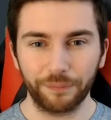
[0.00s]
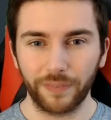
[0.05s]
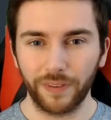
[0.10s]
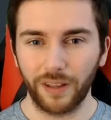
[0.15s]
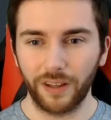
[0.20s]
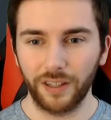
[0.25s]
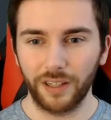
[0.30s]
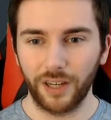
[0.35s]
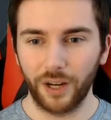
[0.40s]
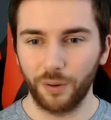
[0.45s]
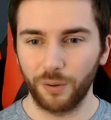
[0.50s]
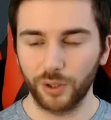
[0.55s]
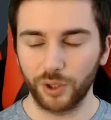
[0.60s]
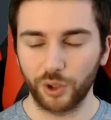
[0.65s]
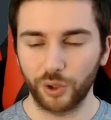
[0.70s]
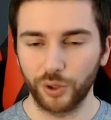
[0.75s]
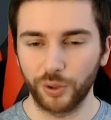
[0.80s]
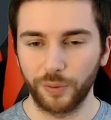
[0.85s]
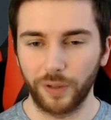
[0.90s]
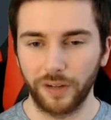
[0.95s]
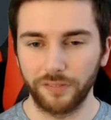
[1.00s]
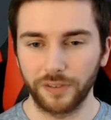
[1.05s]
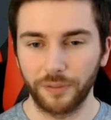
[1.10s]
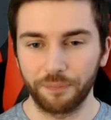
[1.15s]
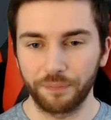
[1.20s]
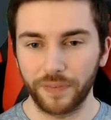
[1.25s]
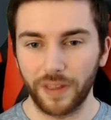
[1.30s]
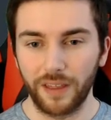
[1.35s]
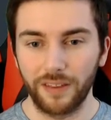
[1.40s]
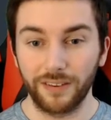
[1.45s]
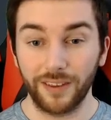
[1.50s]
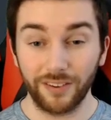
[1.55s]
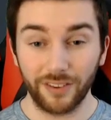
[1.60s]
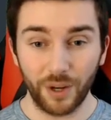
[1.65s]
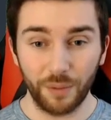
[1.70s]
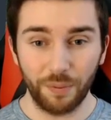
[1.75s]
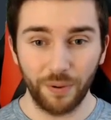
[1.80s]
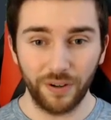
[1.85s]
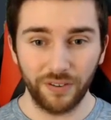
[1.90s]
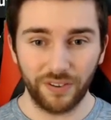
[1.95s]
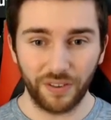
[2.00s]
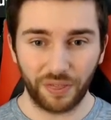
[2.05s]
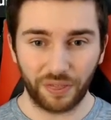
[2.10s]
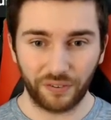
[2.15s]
Uh, you know what? Sure, whatever. So that's going to put us at